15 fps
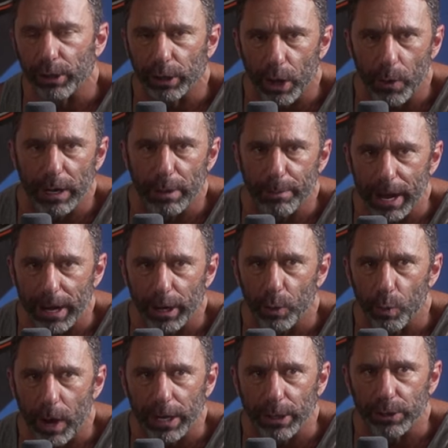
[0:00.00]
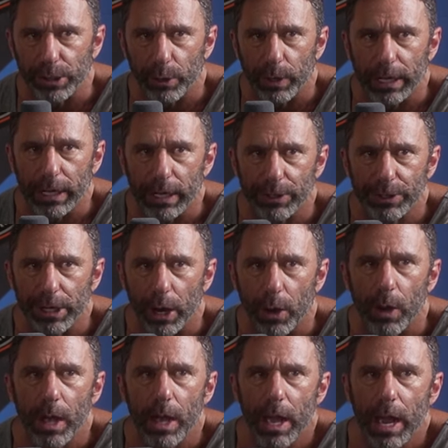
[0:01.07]
going about it and why you're doing it.
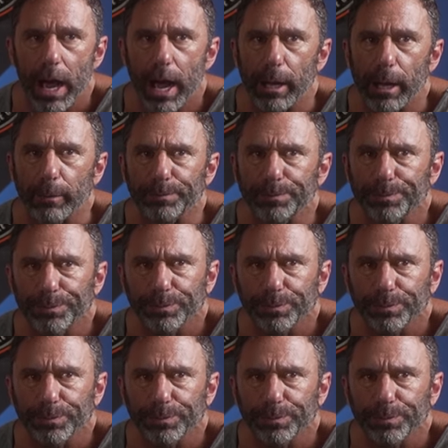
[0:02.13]
So, um,